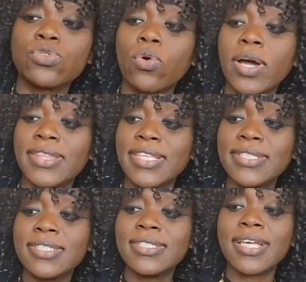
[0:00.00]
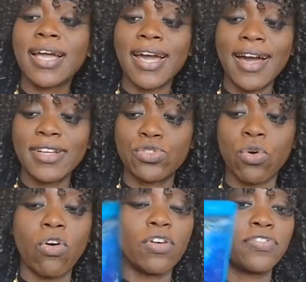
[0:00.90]
So this is the card
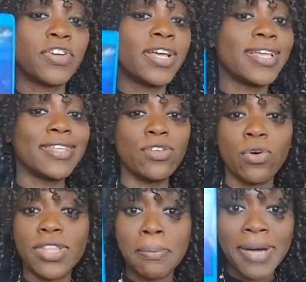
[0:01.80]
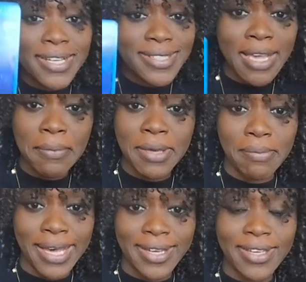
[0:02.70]
of, you know, the past coming
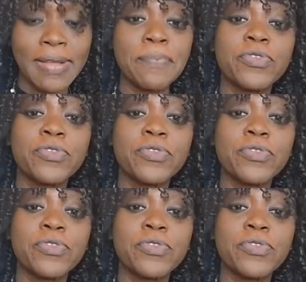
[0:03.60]
back.